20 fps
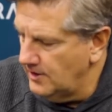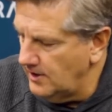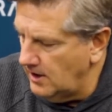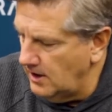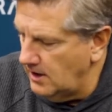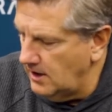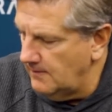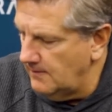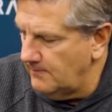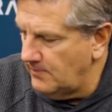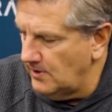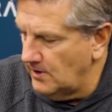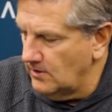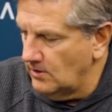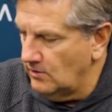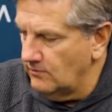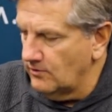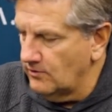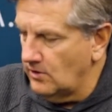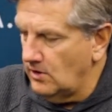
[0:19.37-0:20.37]
But
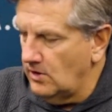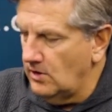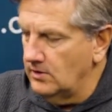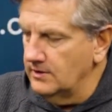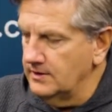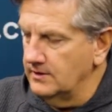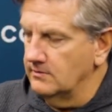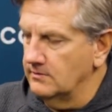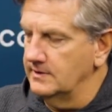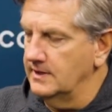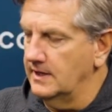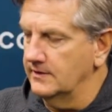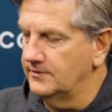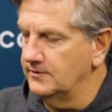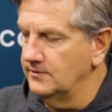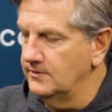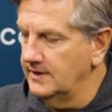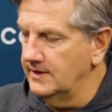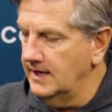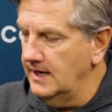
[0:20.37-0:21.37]
overall, you know, we got through the